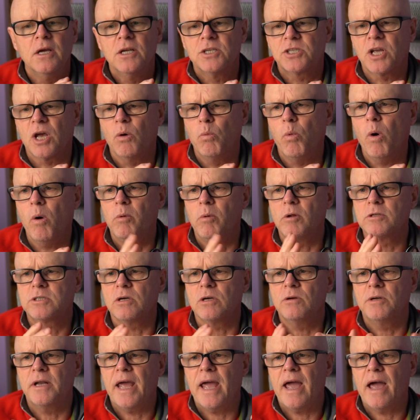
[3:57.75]
So what we'll
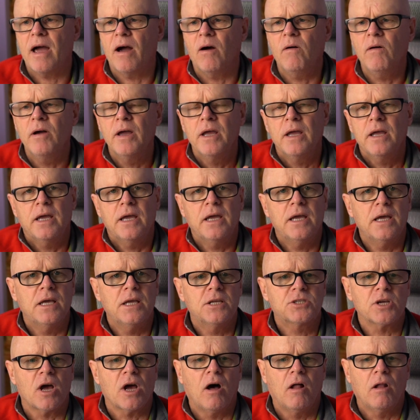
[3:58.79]
do now
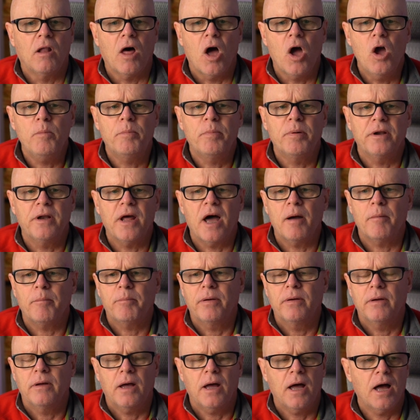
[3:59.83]
is I'll open
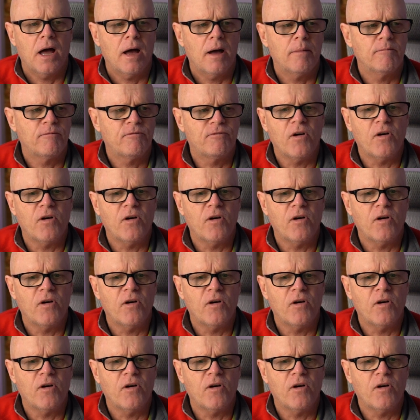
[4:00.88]
up um,